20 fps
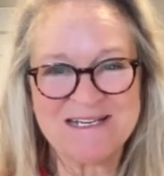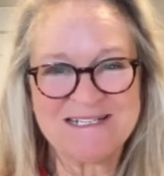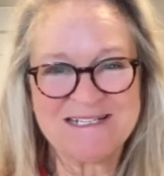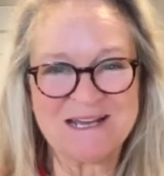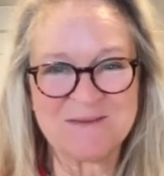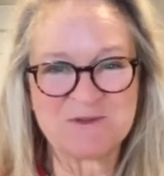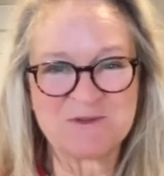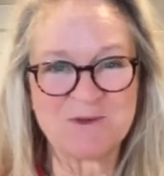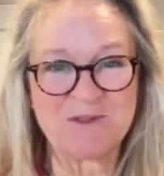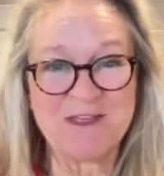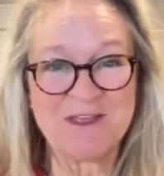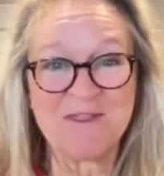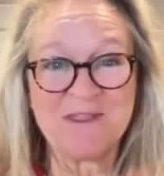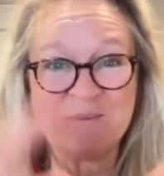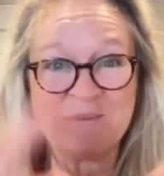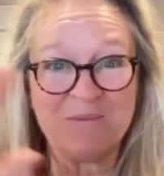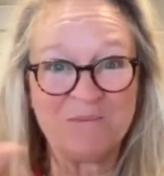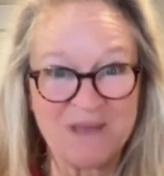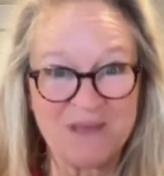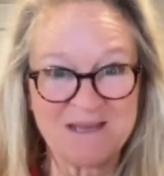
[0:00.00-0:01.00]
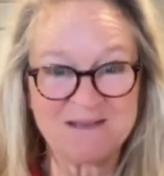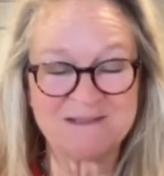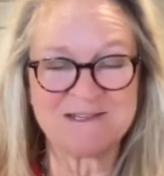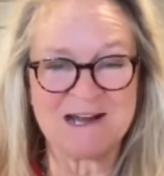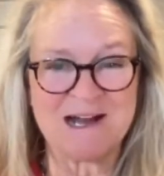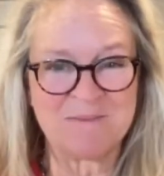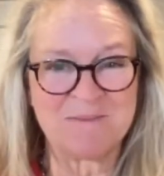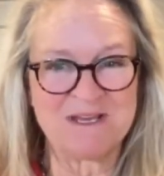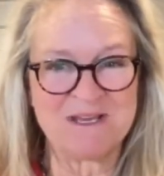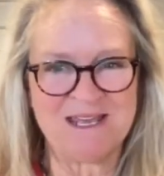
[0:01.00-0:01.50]
tips within the big
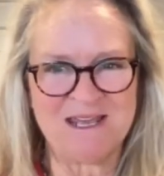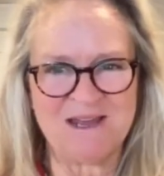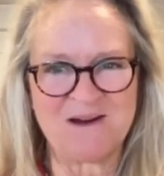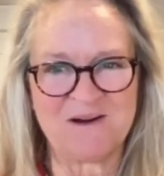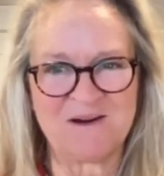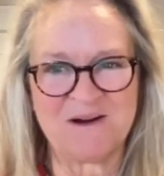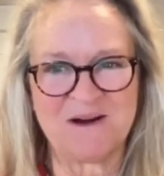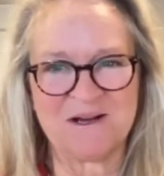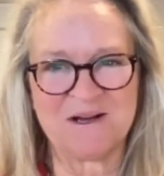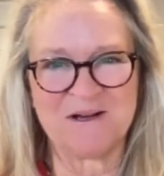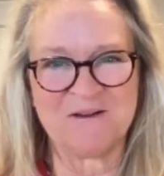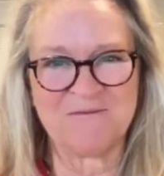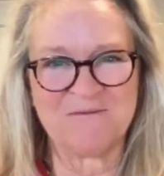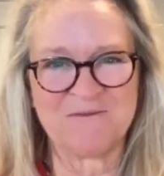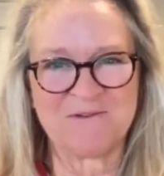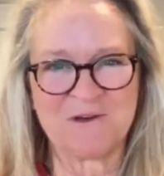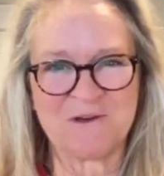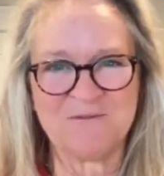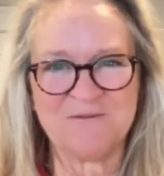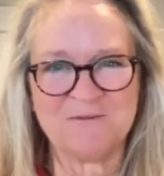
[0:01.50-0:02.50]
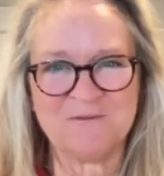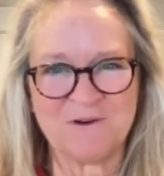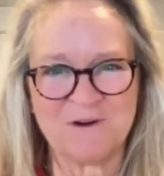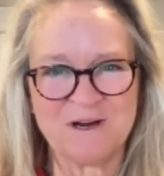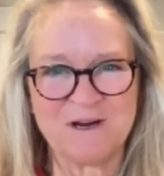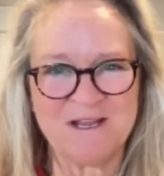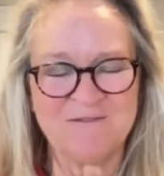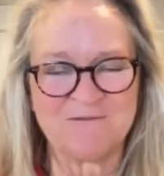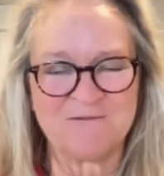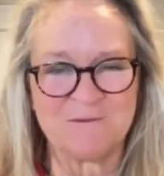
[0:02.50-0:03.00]
topic here of
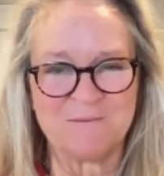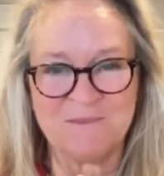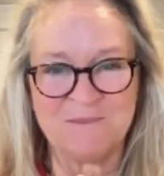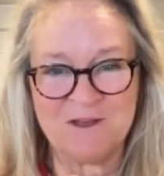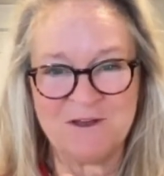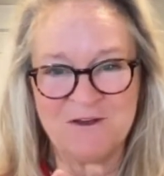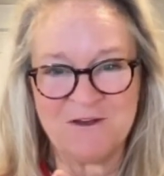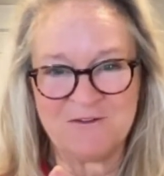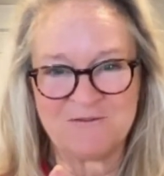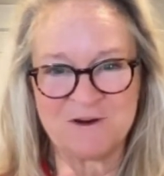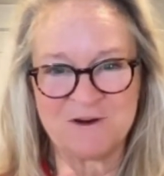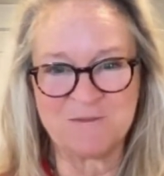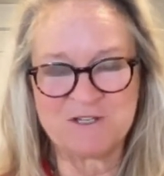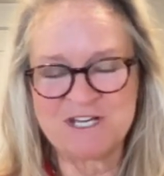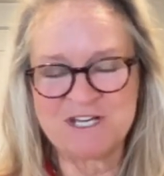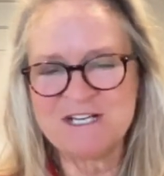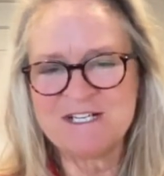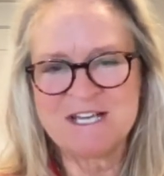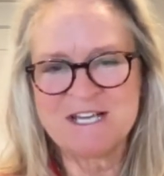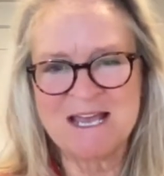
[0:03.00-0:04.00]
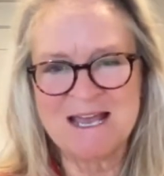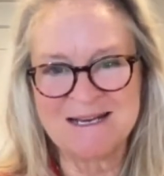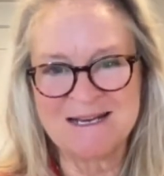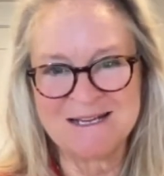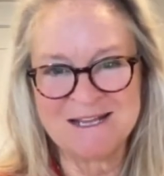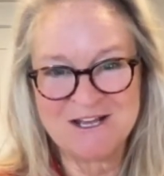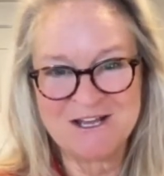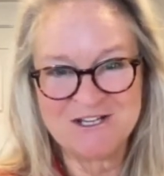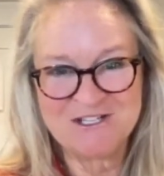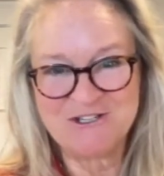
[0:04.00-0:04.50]
converting from chit
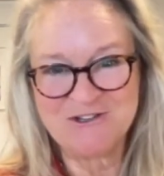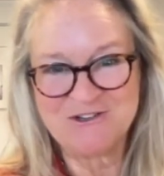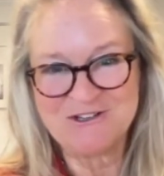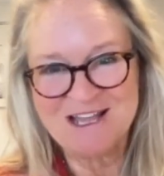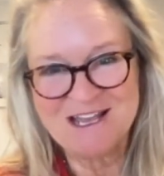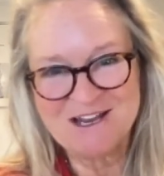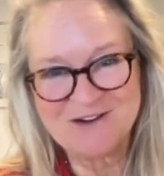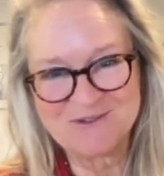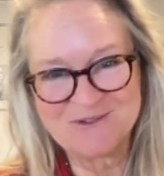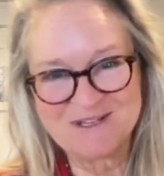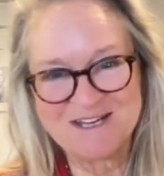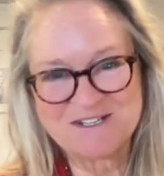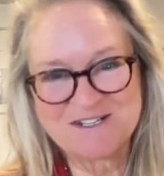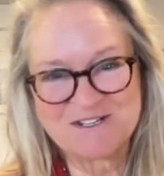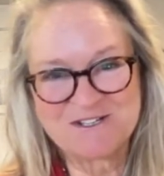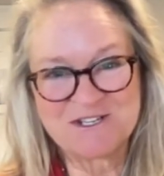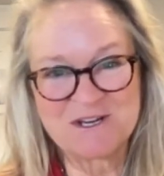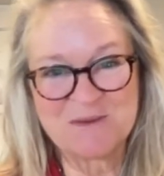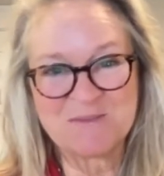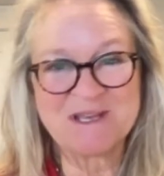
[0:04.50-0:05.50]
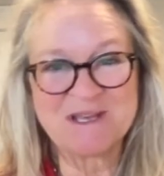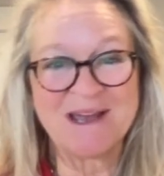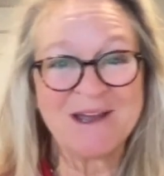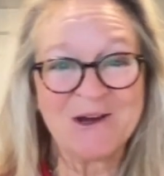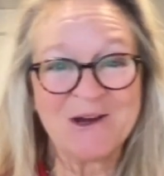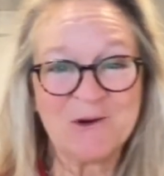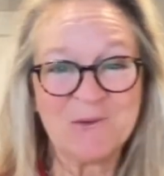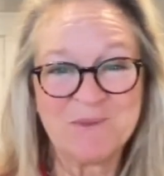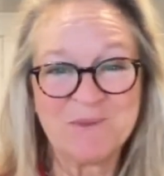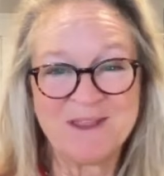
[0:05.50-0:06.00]
chat to client relationships, I
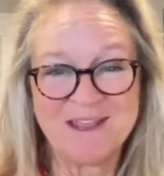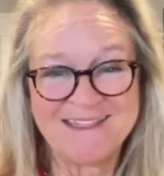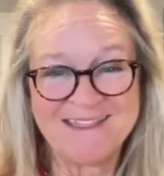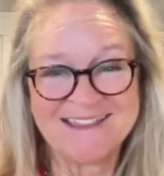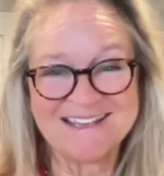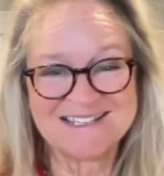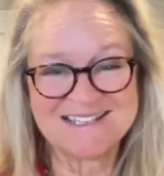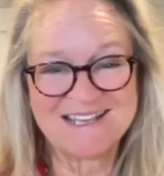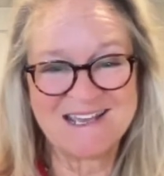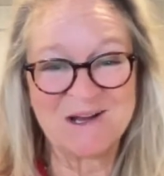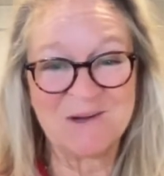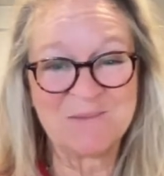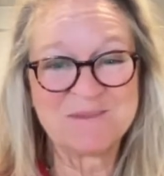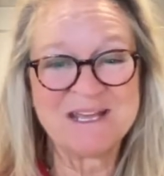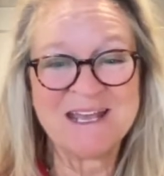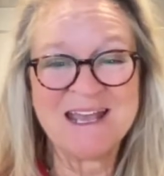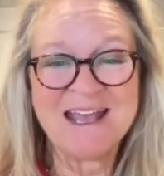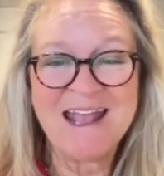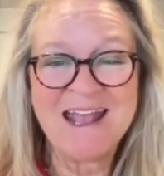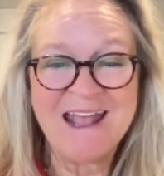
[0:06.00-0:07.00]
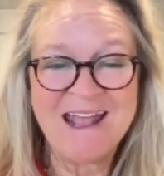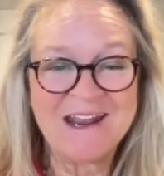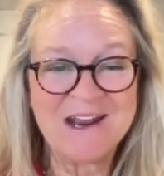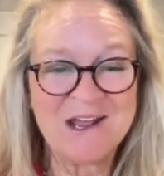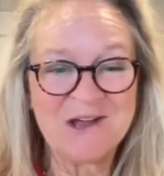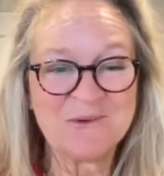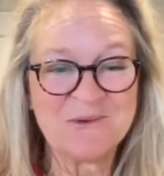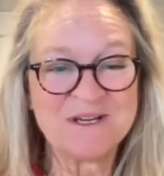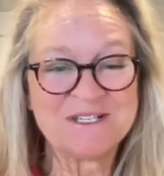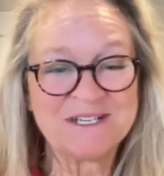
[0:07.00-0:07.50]
hope that this helped. And
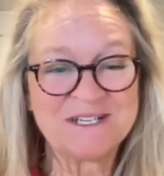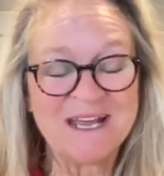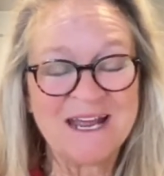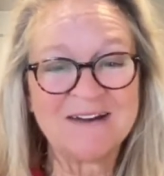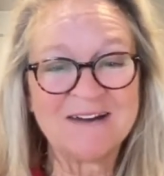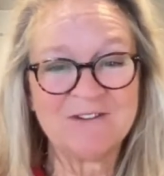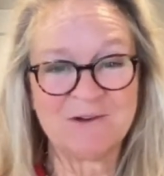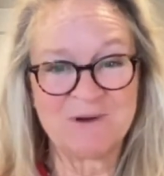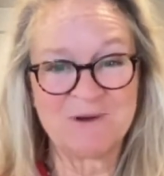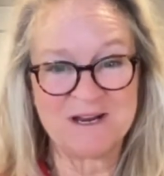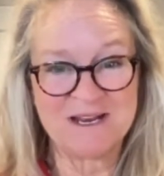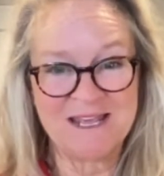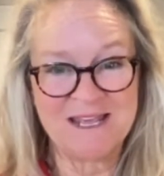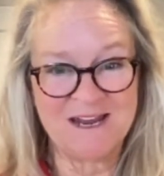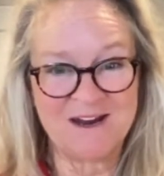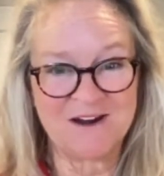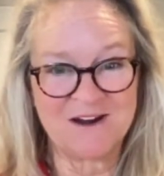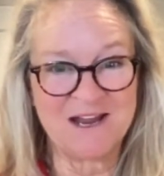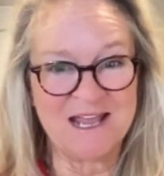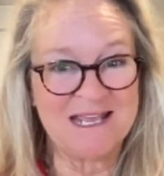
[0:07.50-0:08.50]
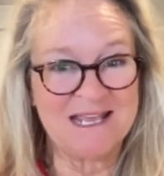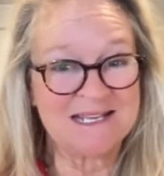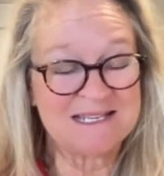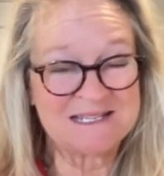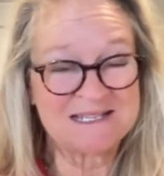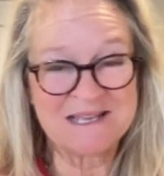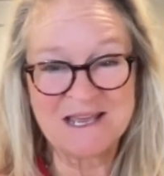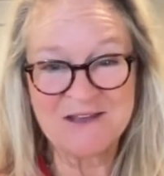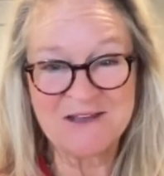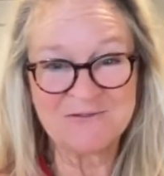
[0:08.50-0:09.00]
I wish everyone here a
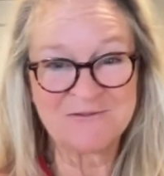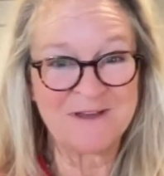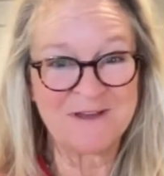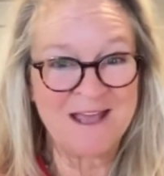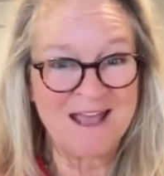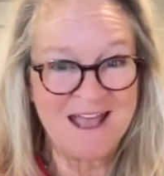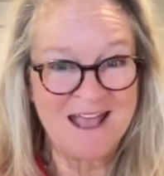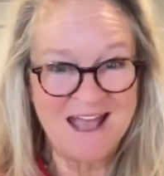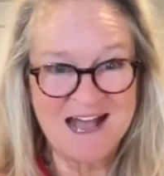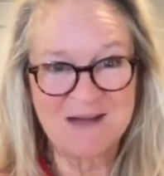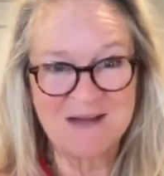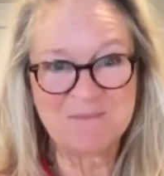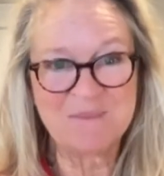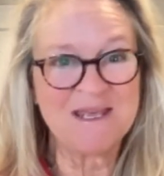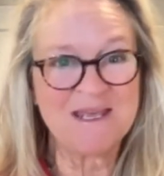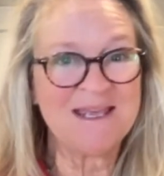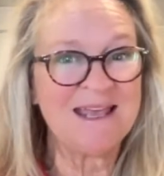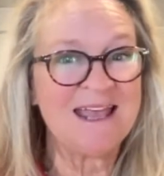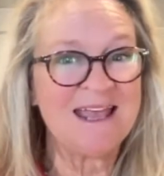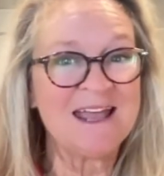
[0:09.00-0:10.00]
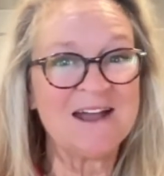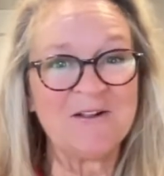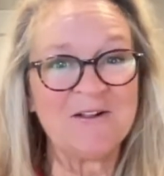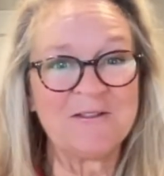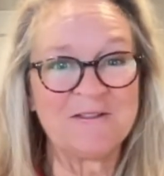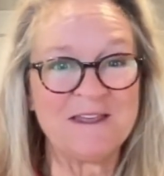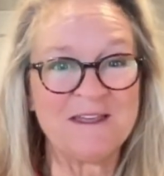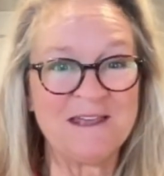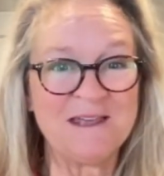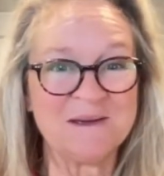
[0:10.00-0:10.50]
safe, happy,
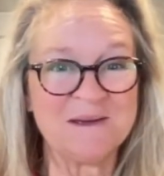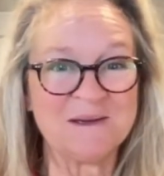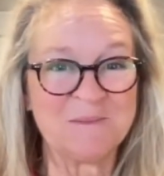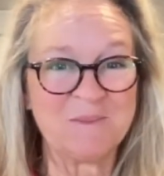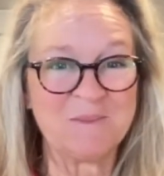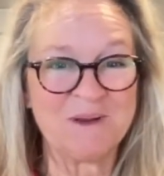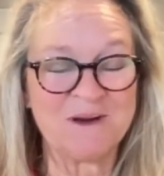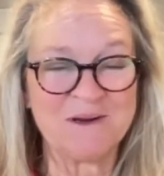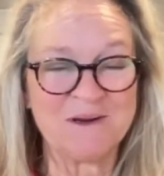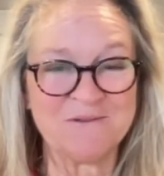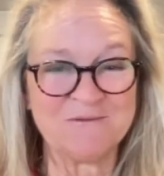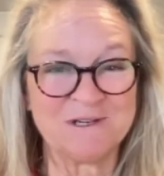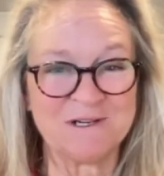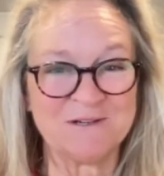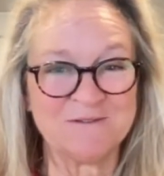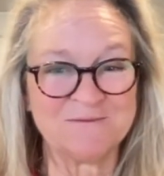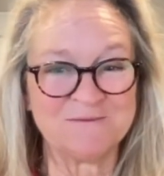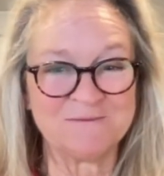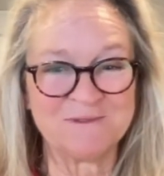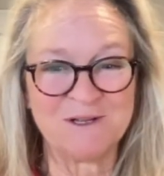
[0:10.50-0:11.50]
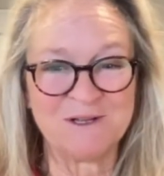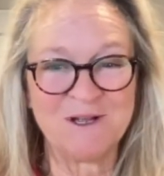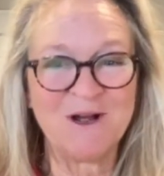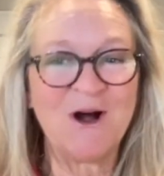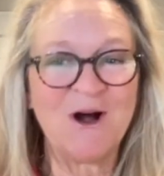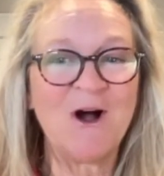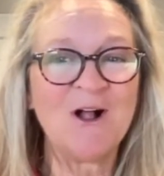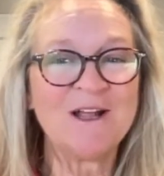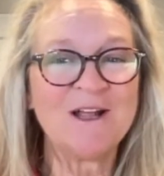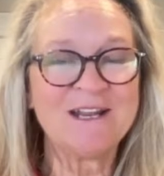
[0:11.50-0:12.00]
healthy period of
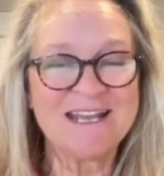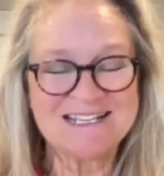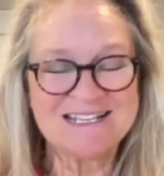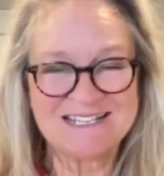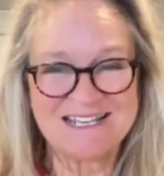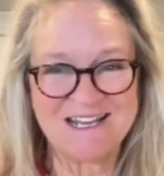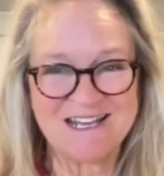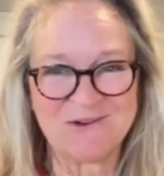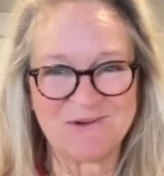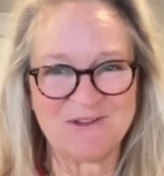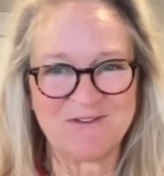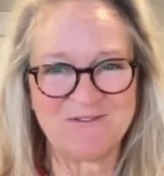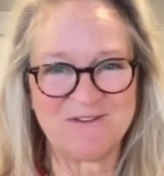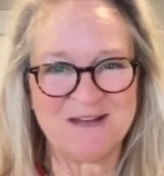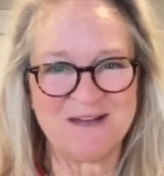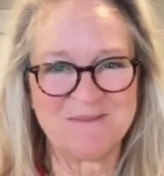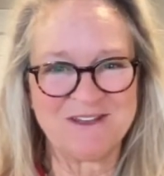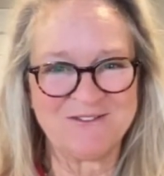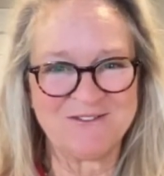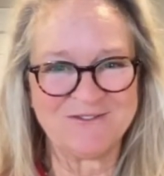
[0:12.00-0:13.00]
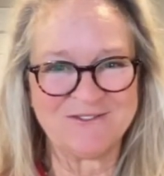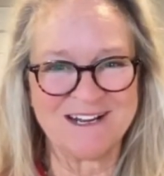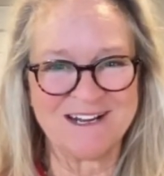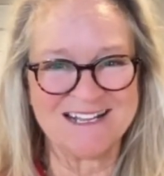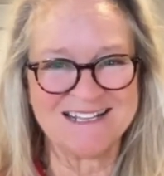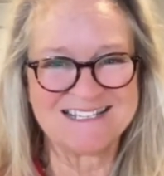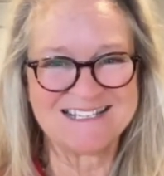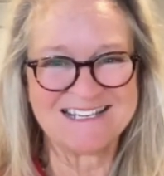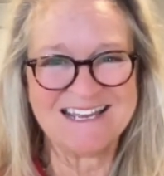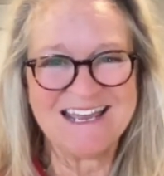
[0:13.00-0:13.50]
holidays here with family and
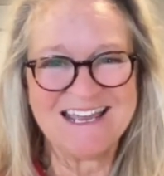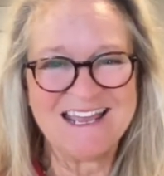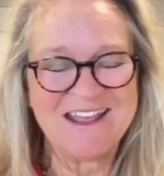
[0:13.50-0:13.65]
friends.